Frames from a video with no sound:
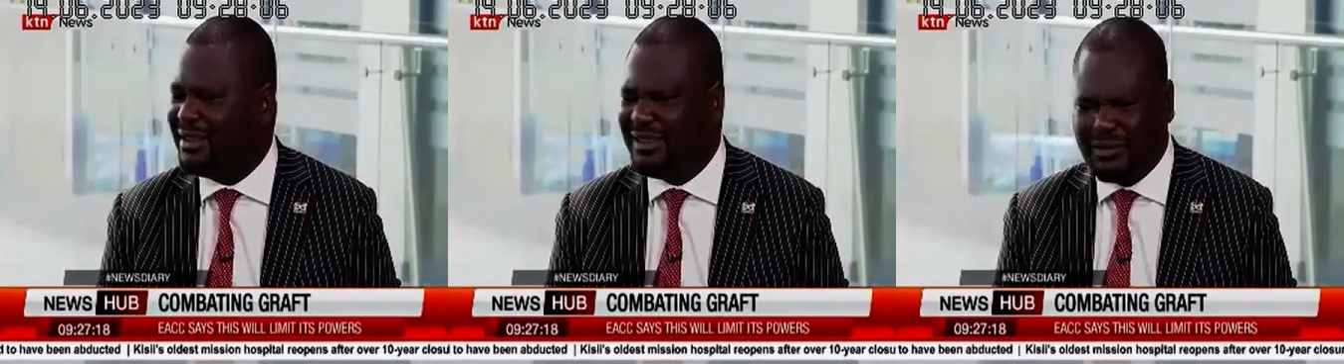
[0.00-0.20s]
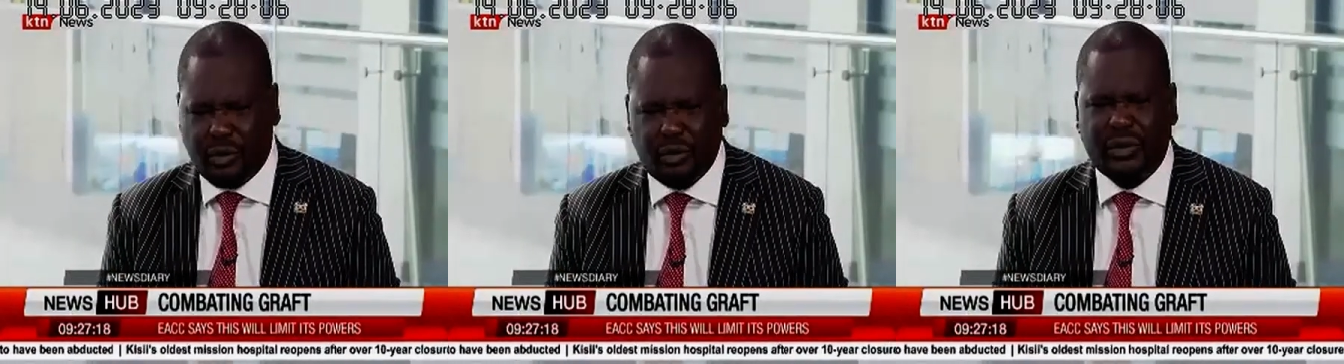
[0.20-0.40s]

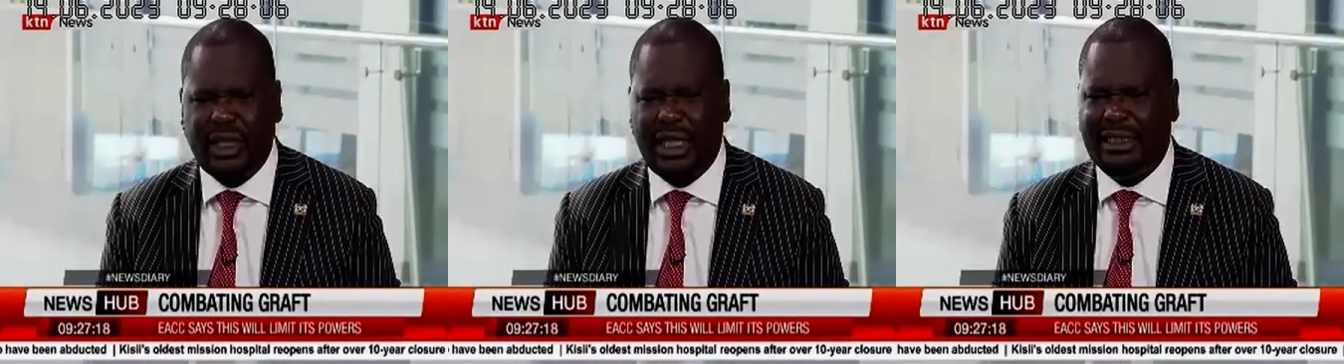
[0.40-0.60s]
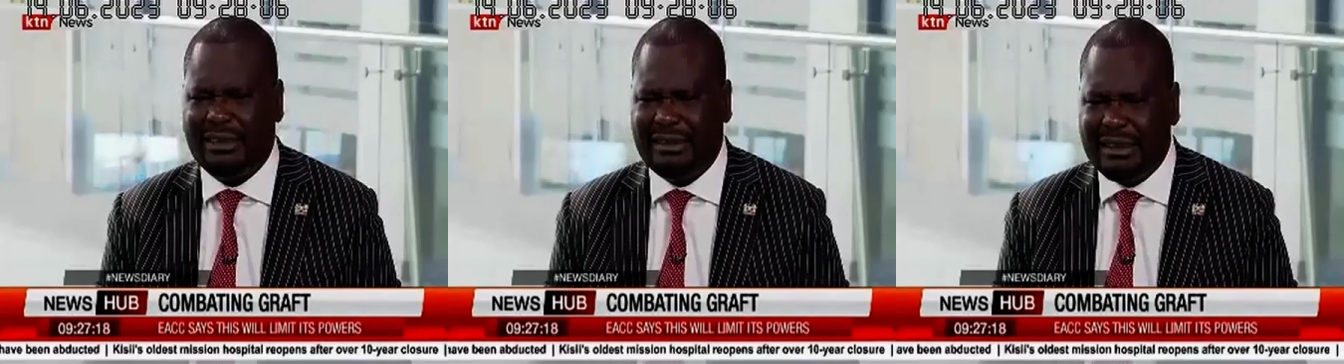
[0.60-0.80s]
Those
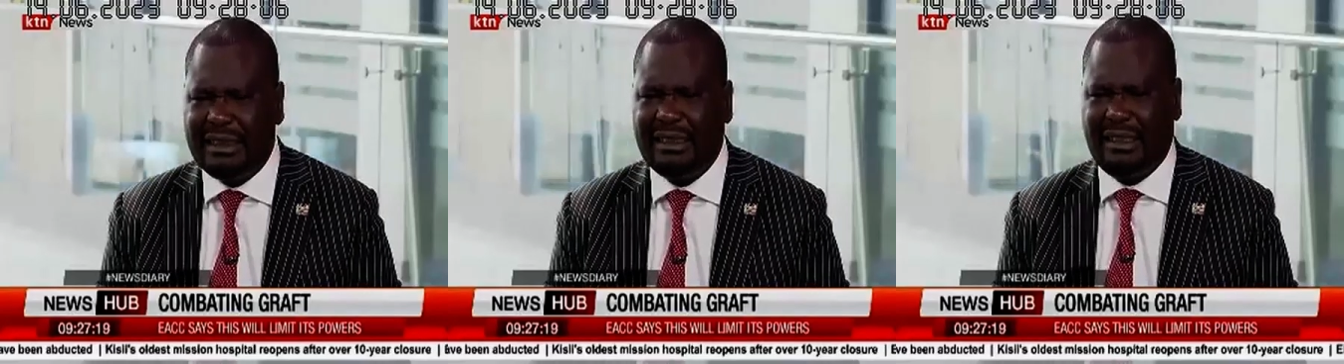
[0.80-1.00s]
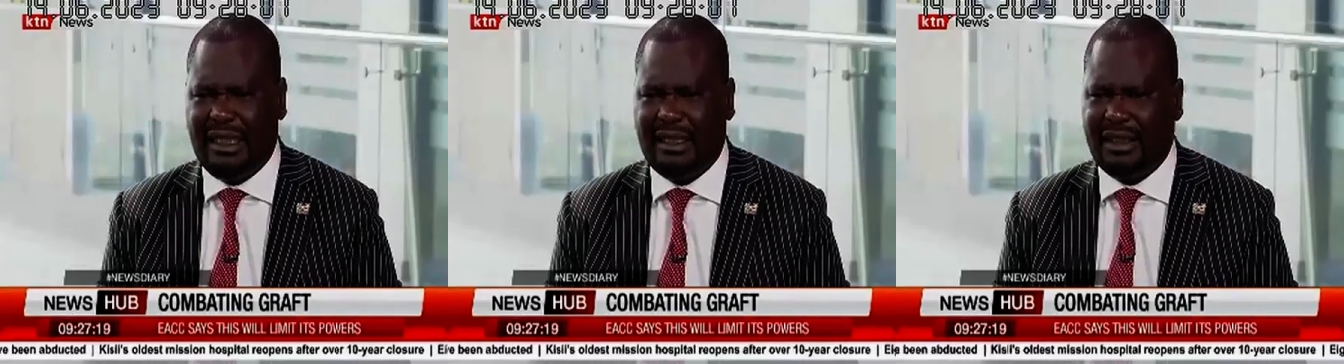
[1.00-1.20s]
are
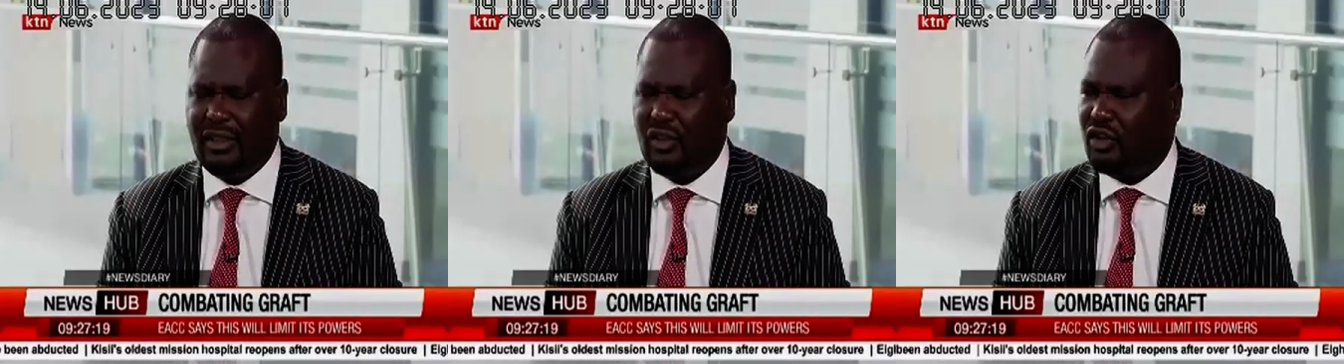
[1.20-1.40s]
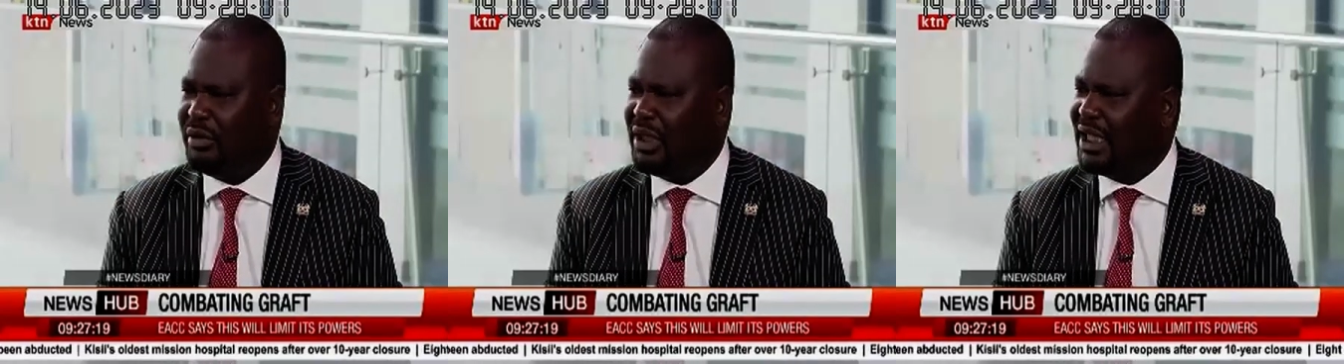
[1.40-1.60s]
serious
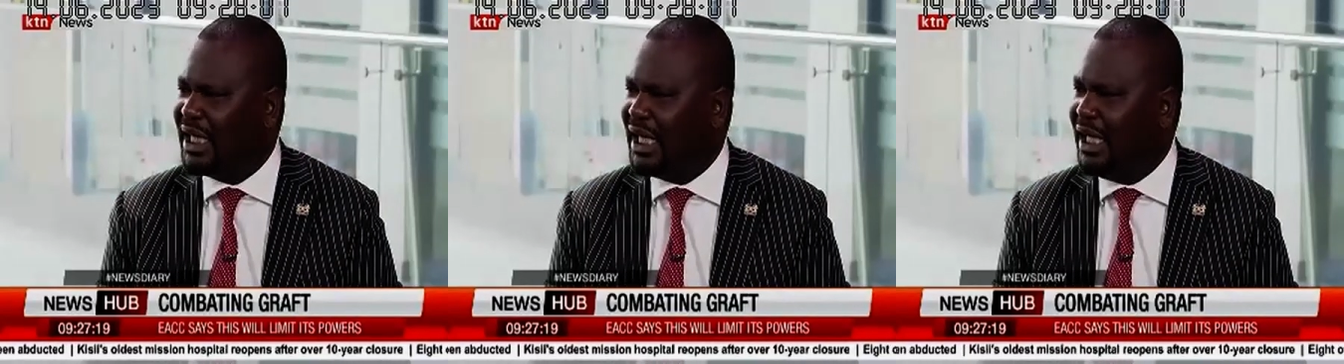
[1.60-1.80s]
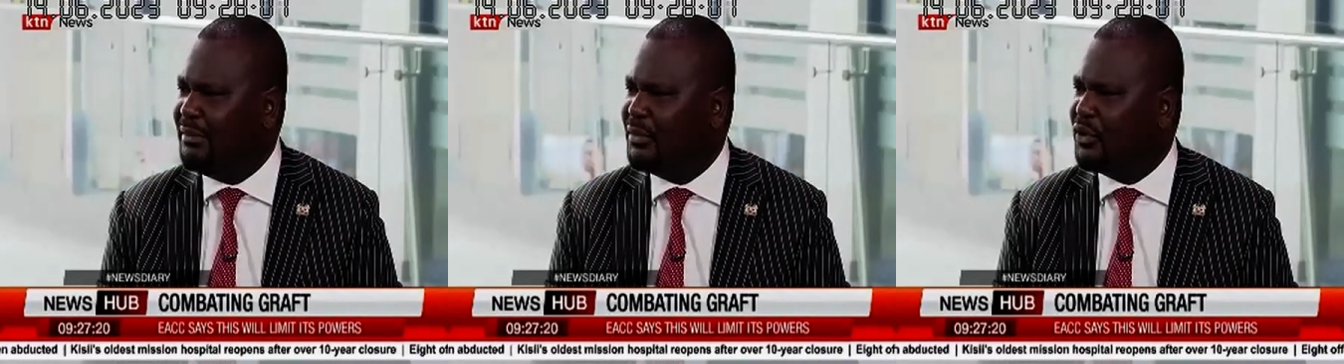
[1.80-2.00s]
economic
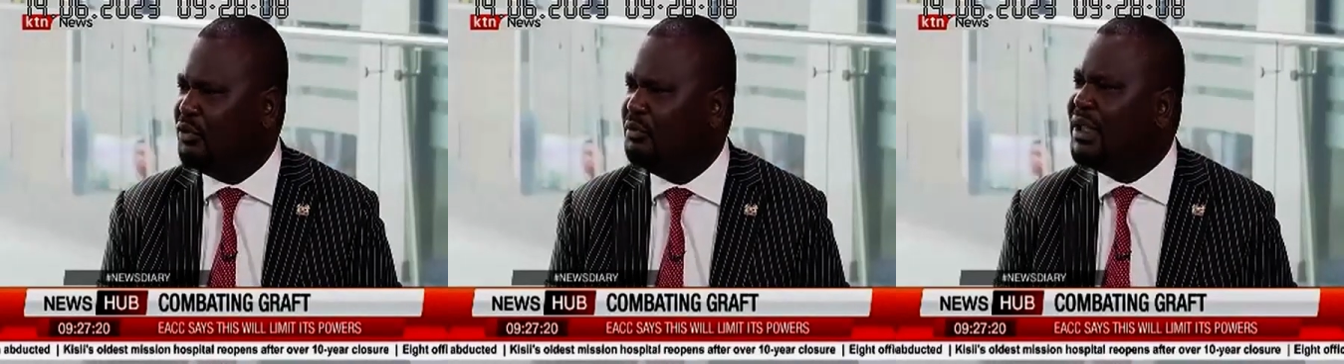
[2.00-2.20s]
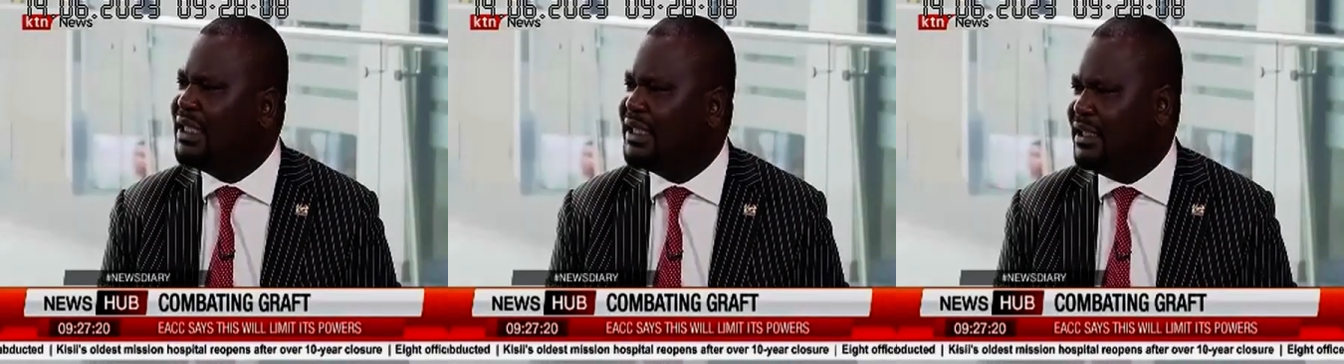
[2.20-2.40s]
crimes
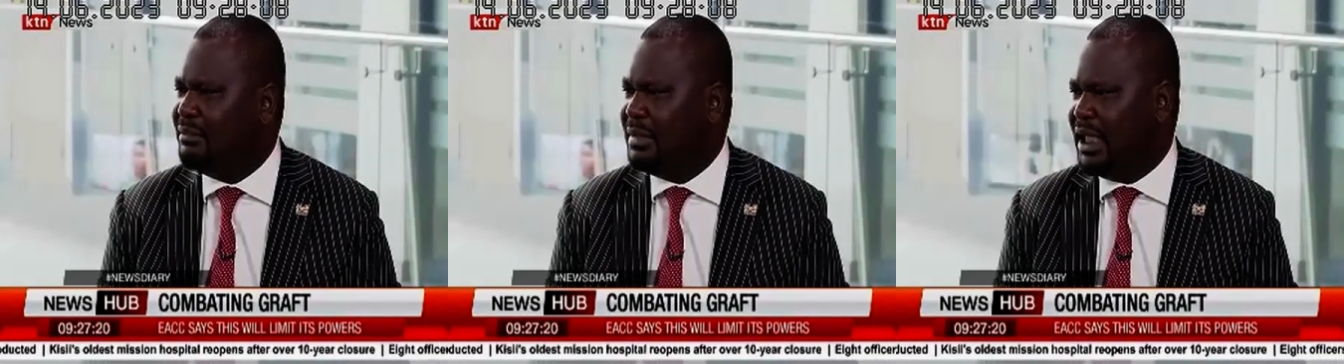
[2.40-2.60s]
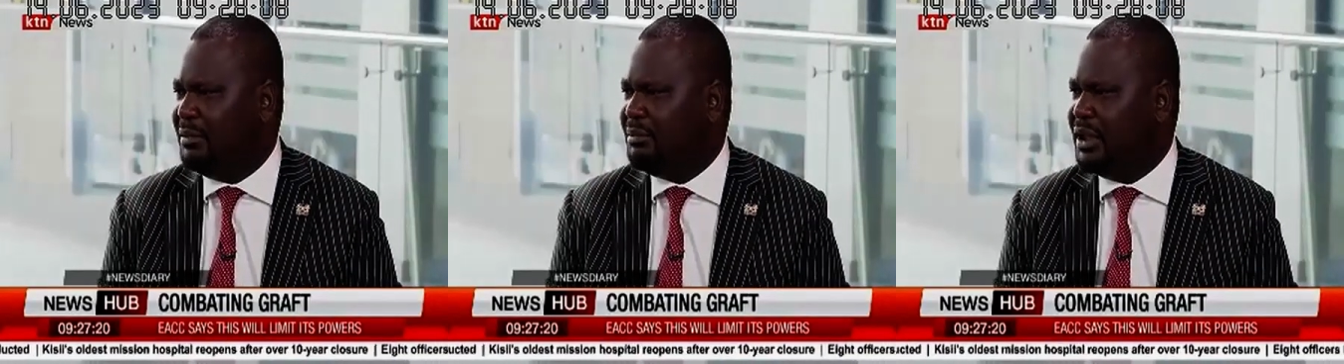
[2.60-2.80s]
committed
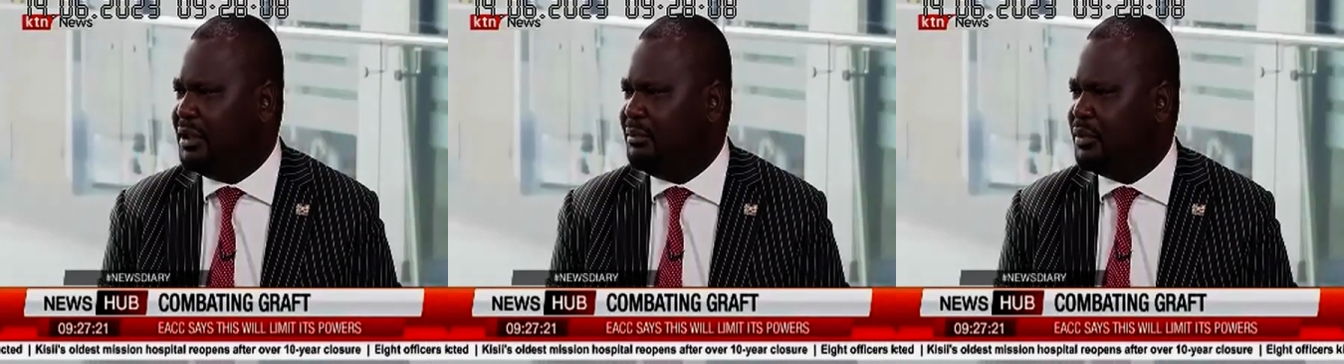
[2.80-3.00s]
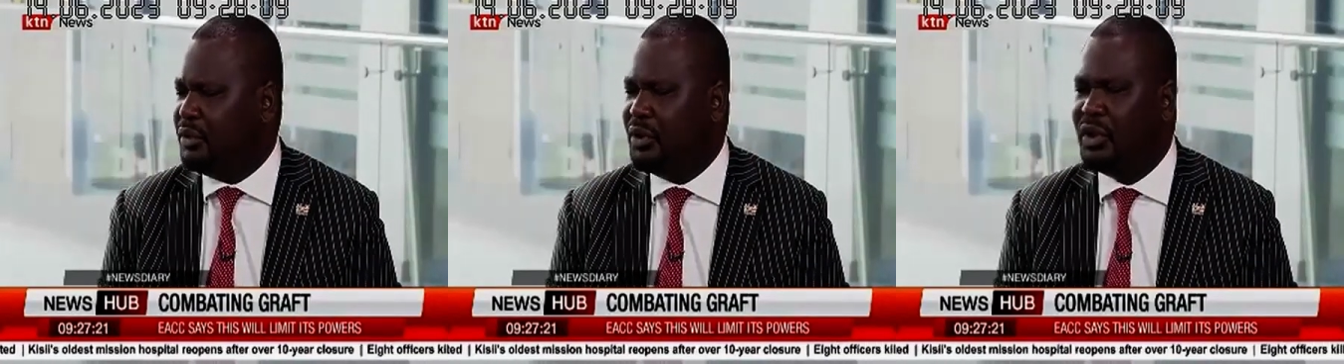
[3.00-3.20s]
by people.